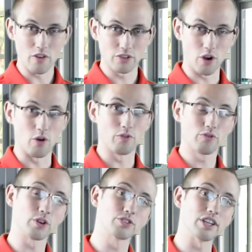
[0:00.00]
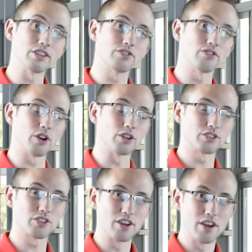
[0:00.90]
So first things
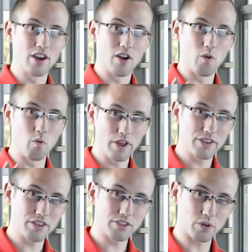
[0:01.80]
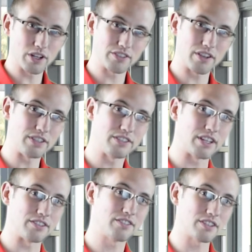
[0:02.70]
first, with the Toyota Safety
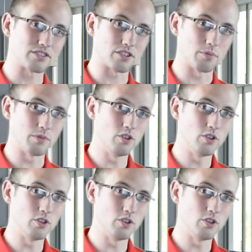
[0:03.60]
Sense system,